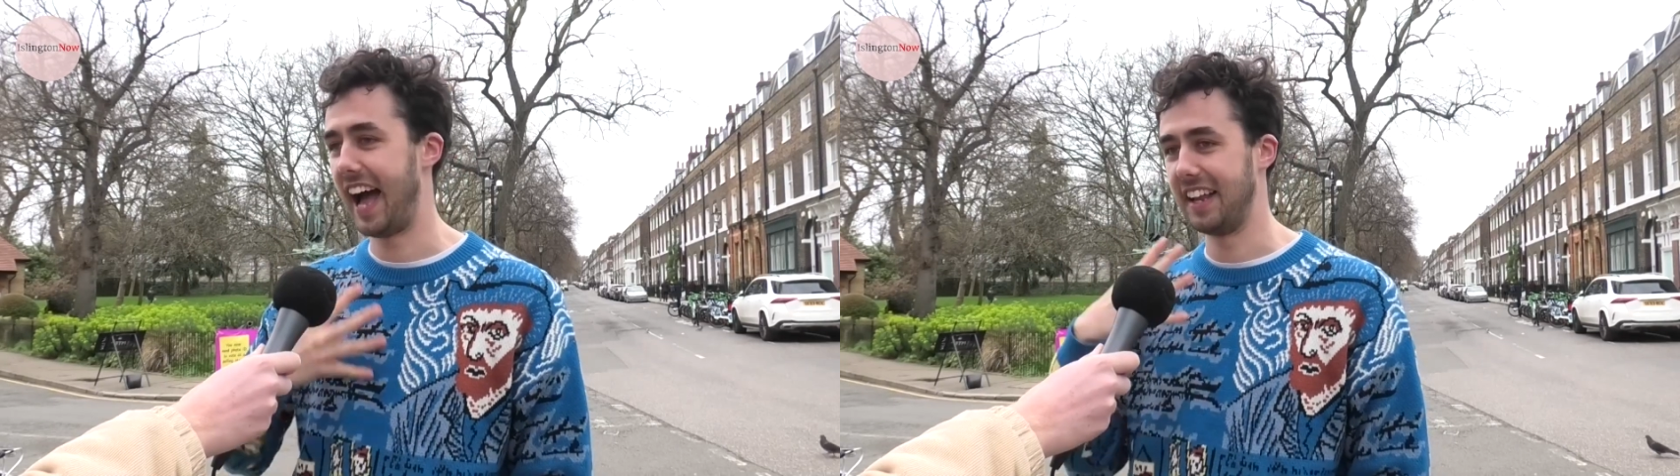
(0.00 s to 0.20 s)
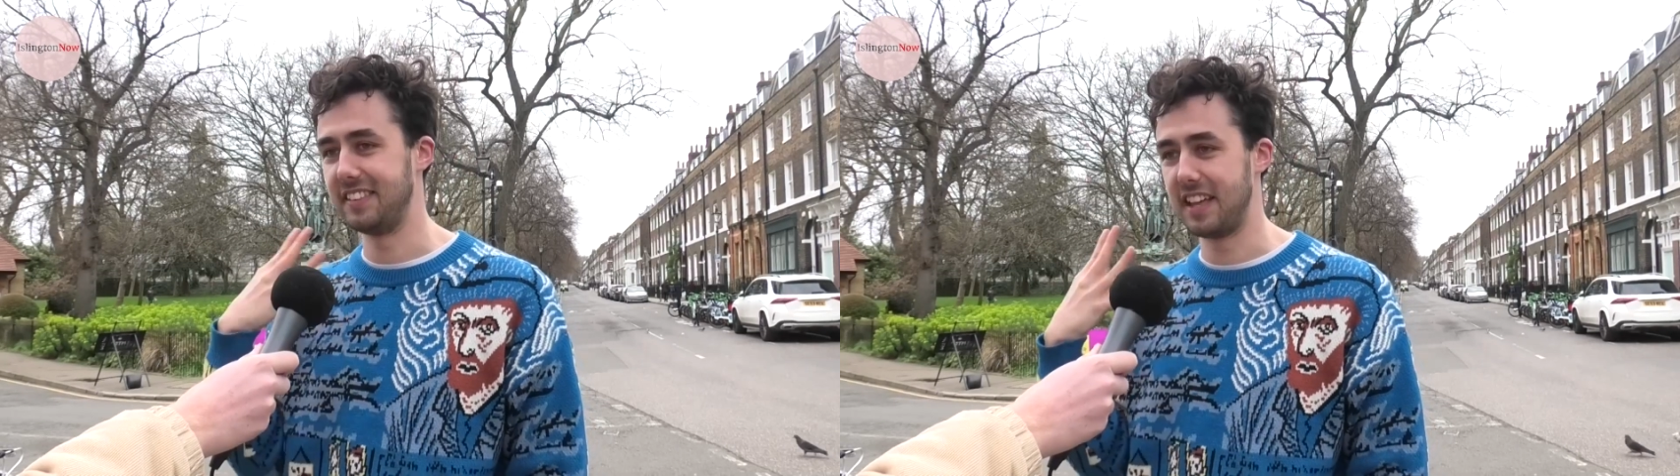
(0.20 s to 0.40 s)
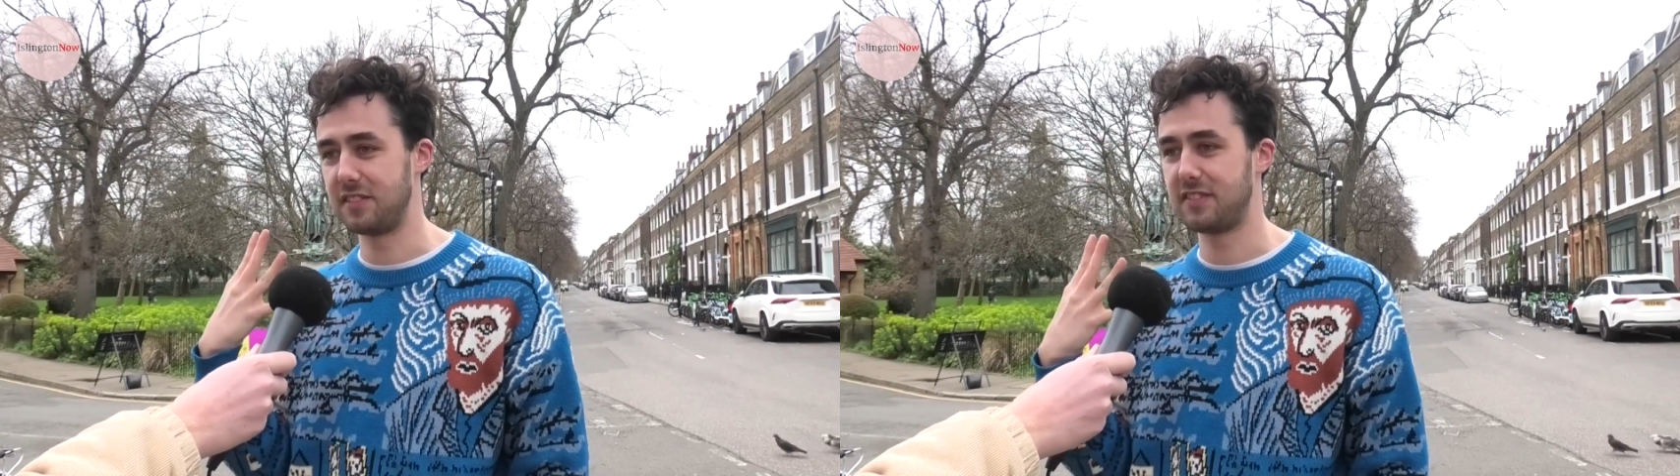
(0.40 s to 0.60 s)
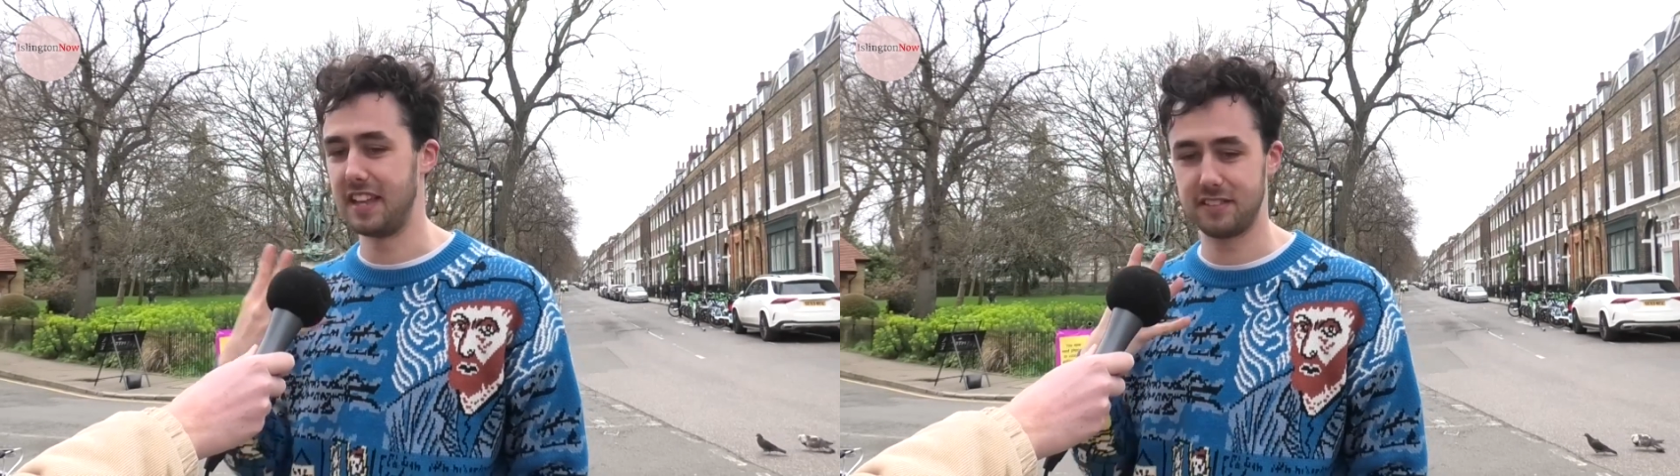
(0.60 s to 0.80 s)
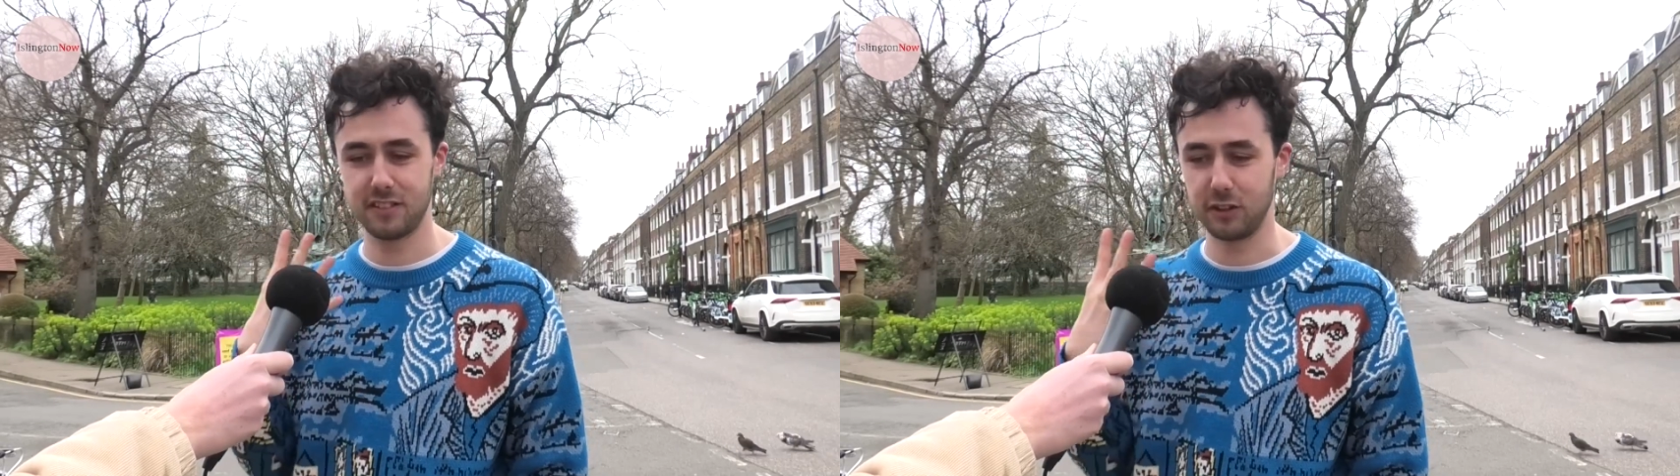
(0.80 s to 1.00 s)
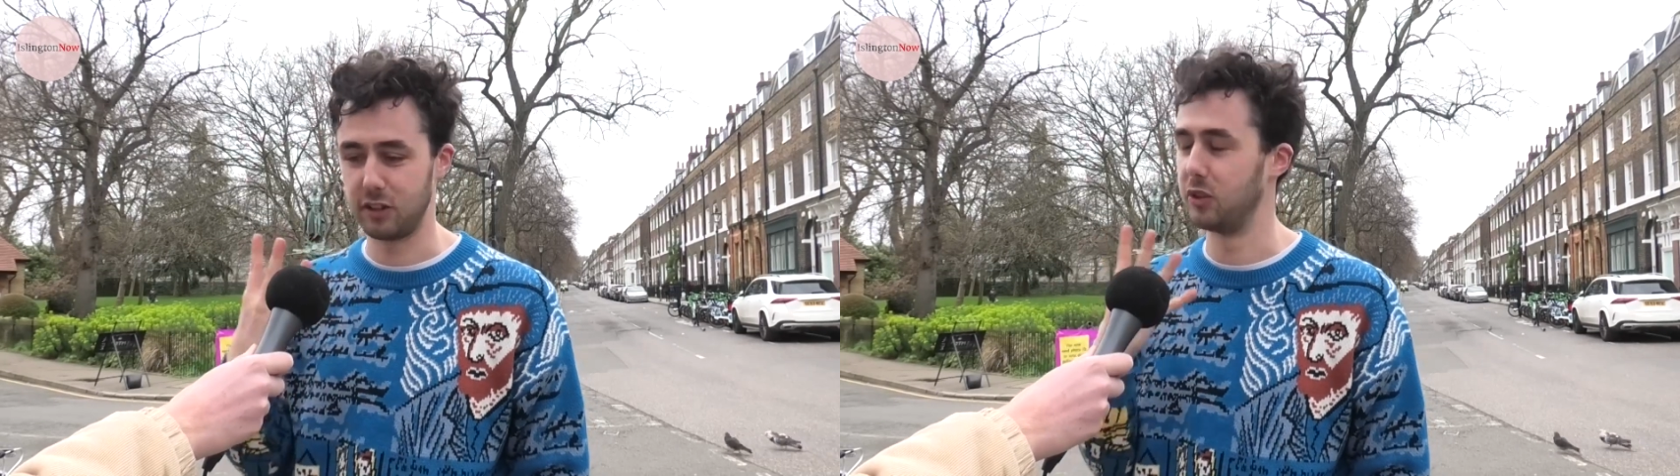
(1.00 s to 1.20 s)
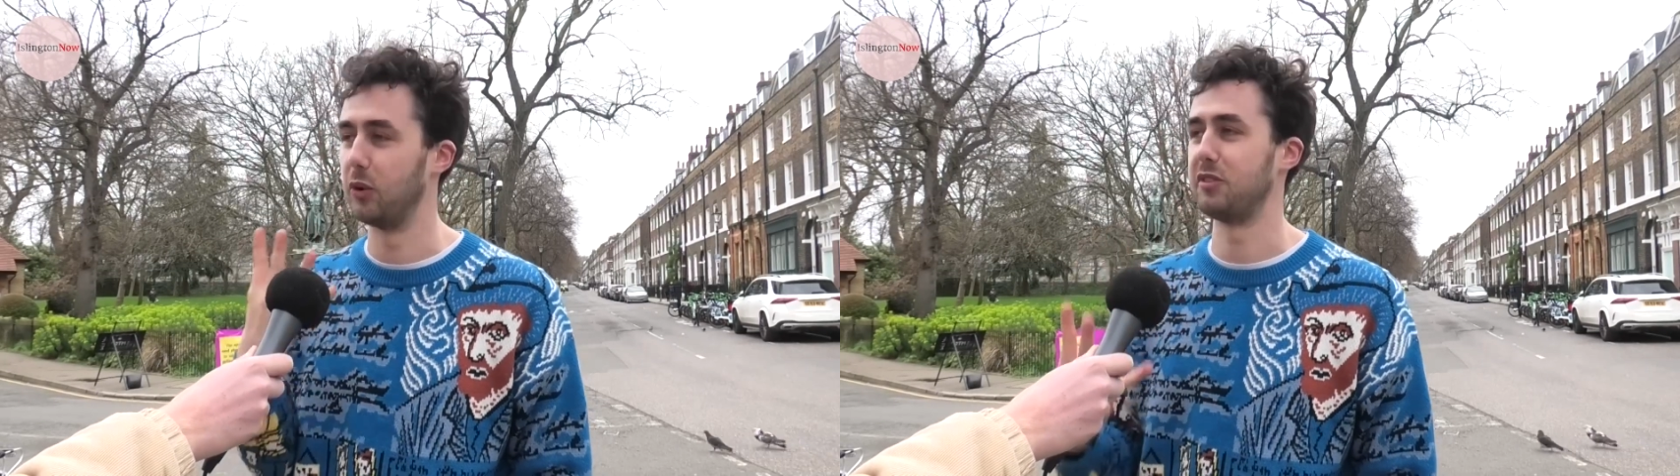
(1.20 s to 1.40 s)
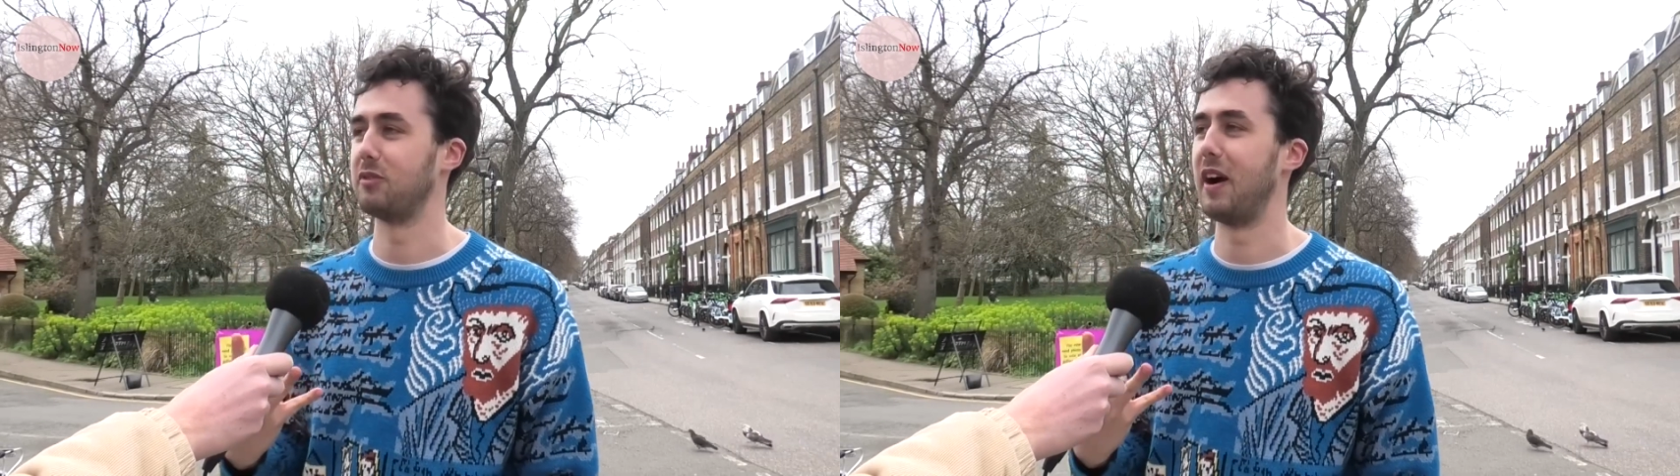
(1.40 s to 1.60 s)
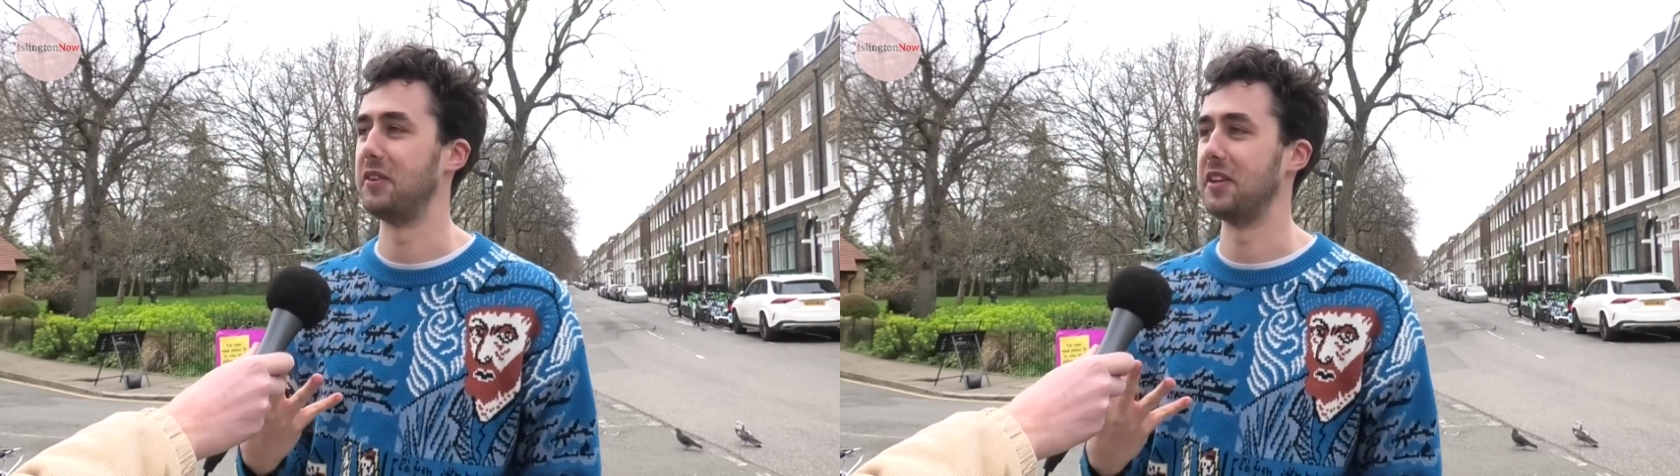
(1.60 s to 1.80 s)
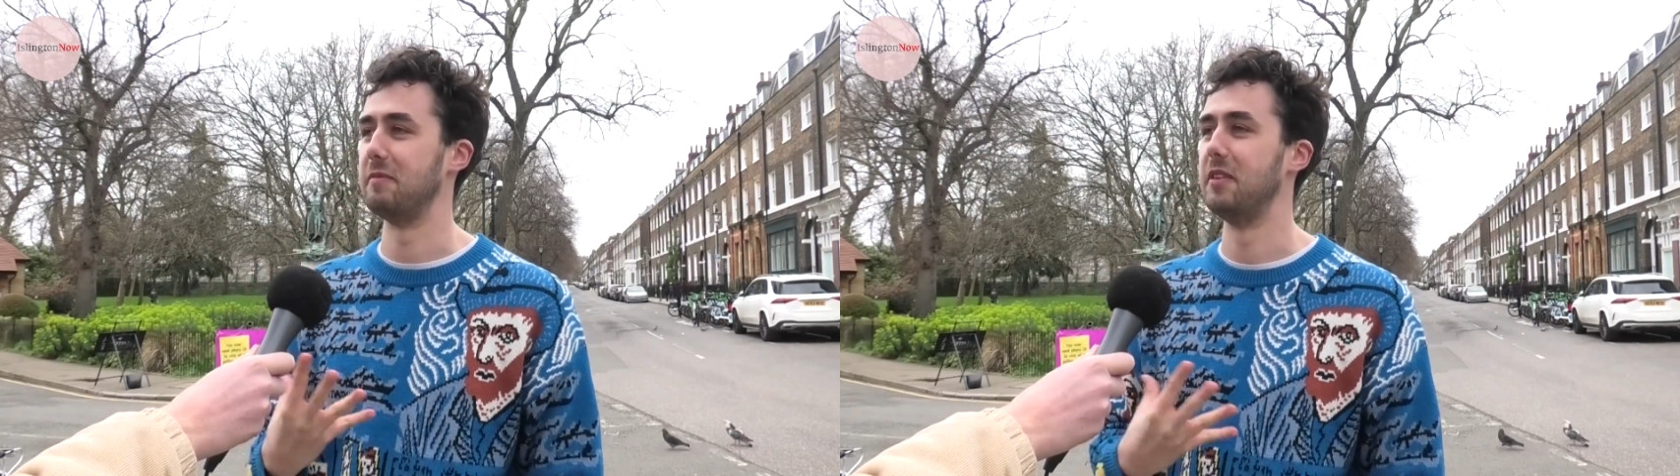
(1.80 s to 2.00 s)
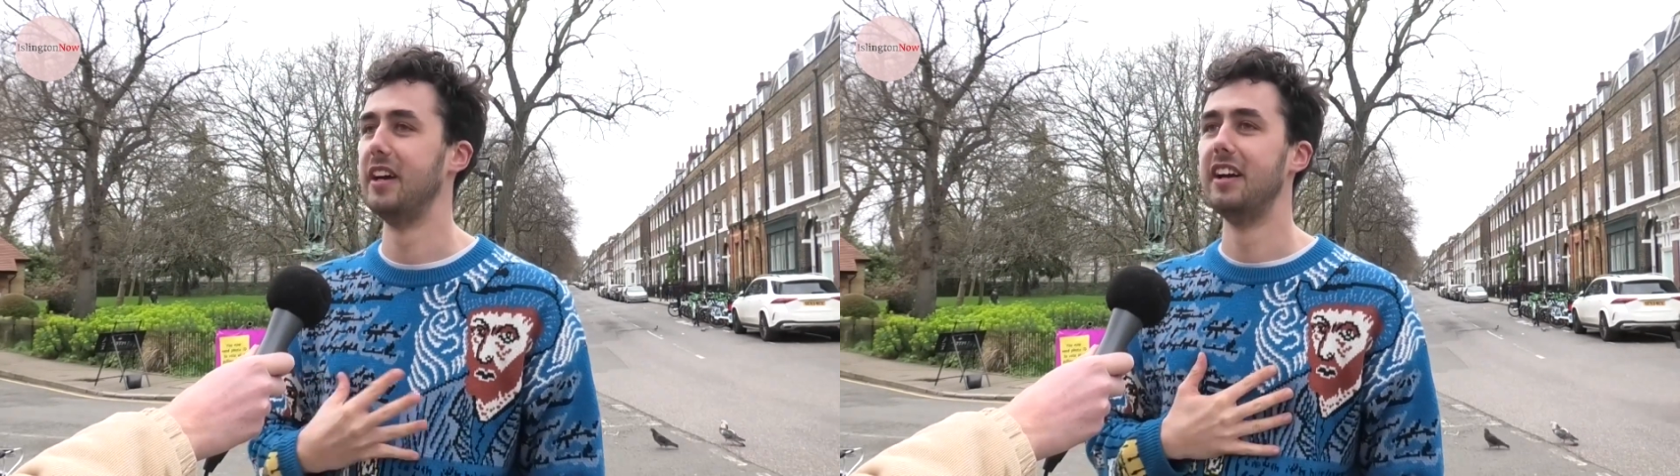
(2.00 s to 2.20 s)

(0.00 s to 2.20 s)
And there's there's sort of the noise around him,